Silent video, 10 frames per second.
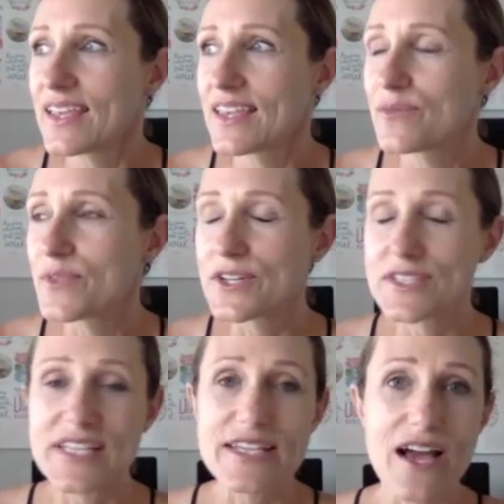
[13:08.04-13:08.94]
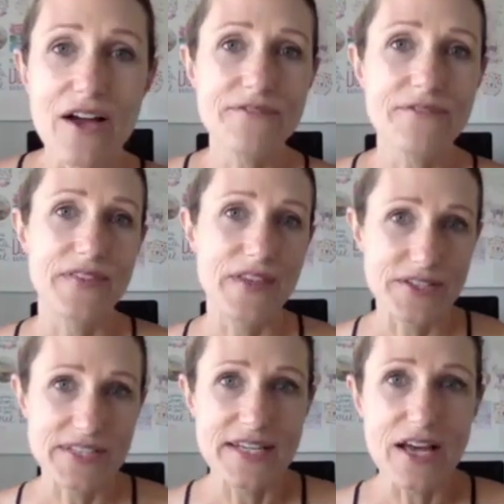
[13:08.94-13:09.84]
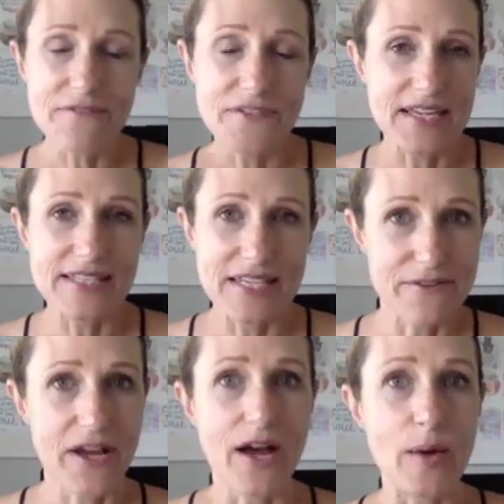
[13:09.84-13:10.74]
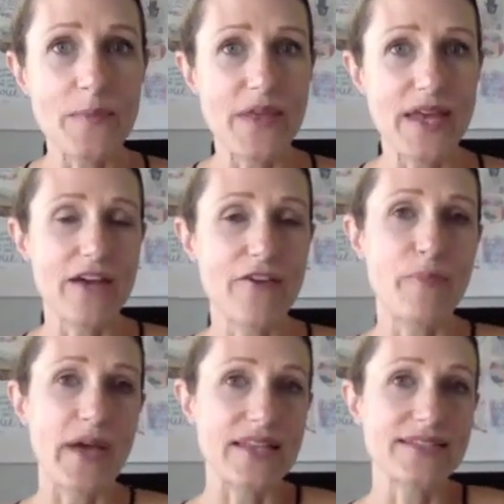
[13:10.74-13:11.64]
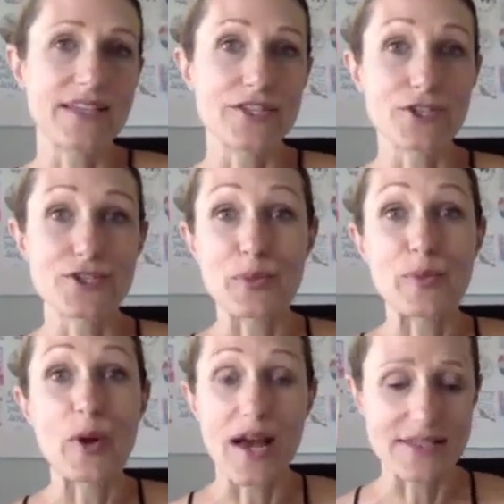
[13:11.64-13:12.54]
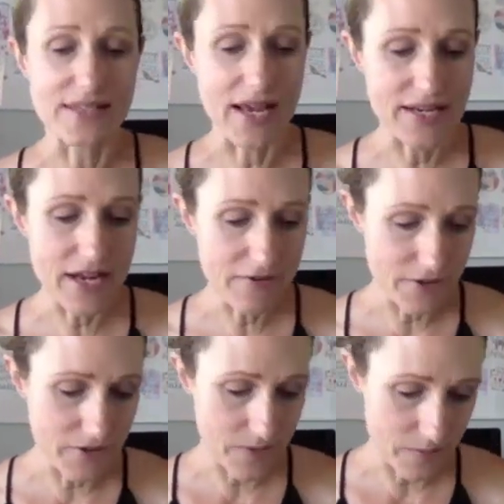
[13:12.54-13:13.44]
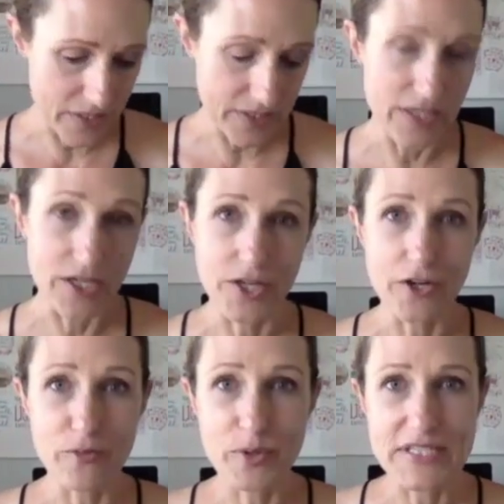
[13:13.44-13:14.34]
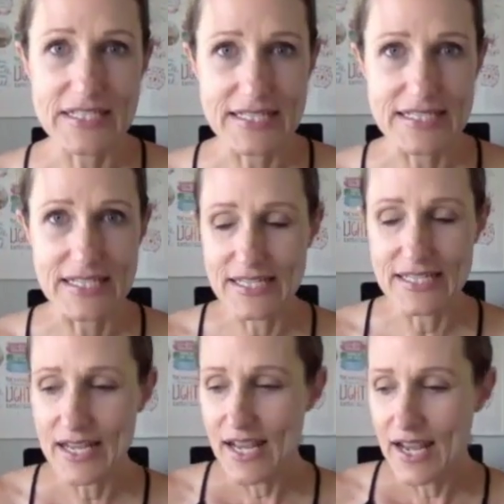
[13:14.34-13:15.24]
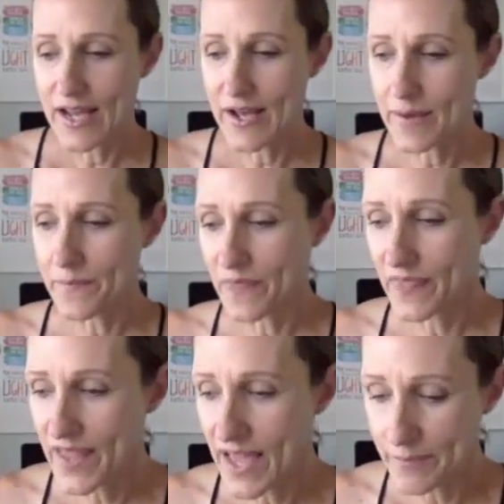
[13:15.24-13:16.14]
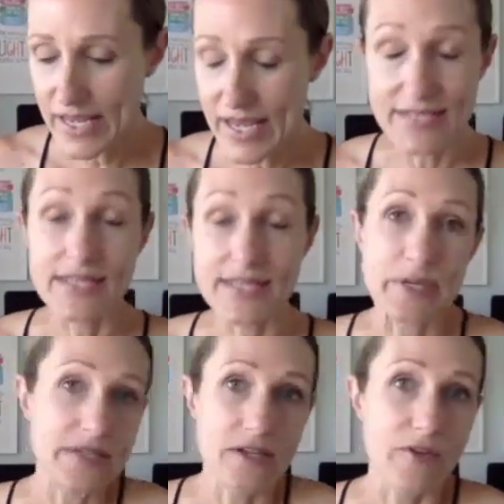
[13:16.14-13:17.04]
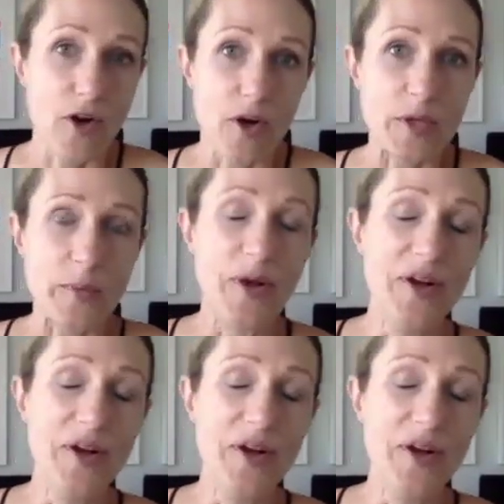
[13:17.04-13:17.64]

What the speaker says: there's enough things that have come that have been such a surprise. I never really could have predicted that my ex-husband, of all people,